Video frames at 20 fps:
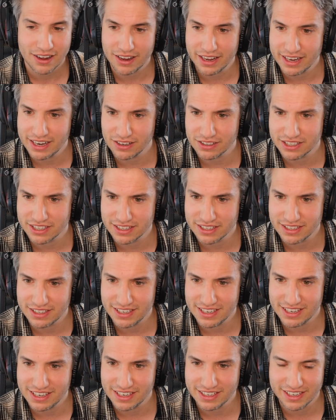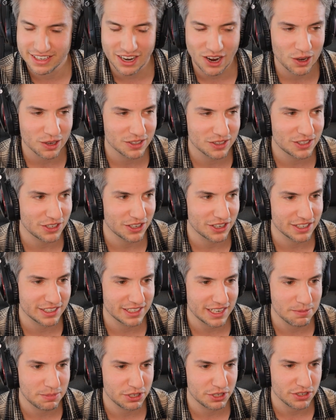He calls it the All-Stars
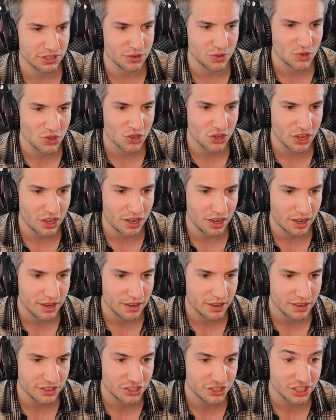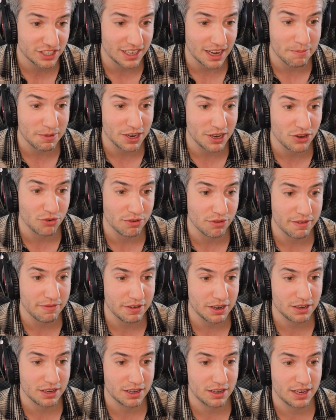episode. Just type in
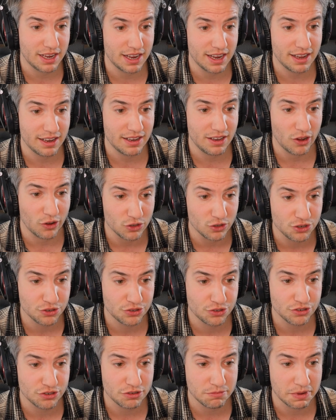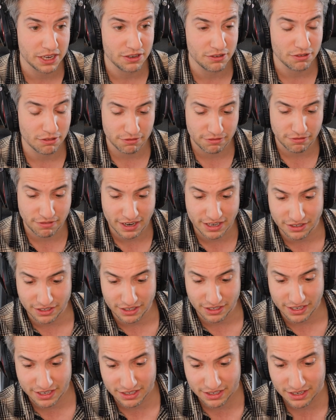Revit Kid on YouTube and you'll find the
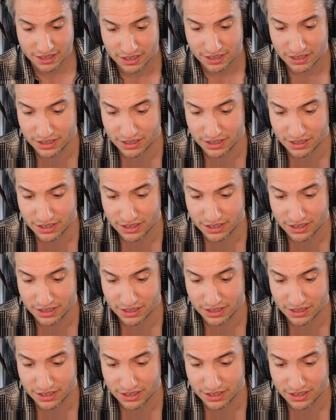link.